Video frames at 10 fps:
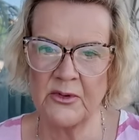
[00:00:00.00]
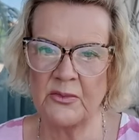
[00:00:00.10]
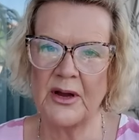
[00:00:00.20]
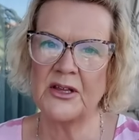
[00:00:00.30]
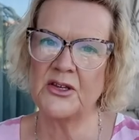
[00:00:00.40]
not
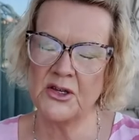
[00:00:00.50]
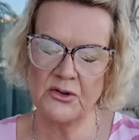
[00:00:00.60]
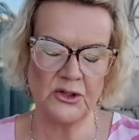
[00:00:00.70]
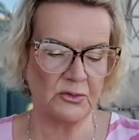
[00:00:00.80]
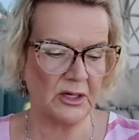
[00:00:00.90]
my
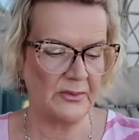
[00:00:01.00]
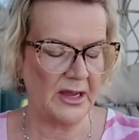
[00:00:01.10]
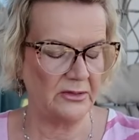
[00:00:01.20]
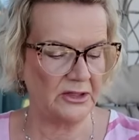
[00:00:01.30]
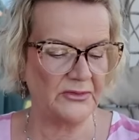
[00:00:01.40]
usual
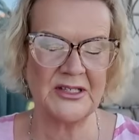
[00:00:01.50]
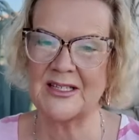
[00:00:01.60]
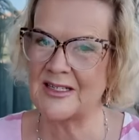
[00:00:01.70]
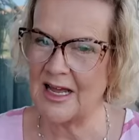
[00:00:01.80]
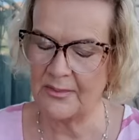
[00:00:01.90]
amount of
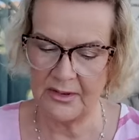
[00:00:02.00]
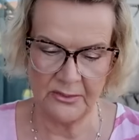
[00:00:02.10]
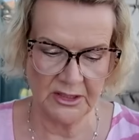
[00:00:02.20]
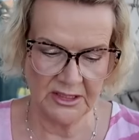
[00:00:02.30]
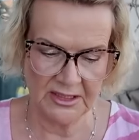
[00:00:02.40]
slap, I
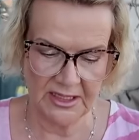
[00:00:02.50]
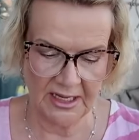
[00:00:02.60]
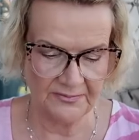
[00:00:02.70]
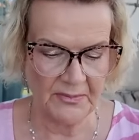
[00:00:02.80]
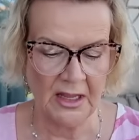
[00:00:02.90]
wouldn't say.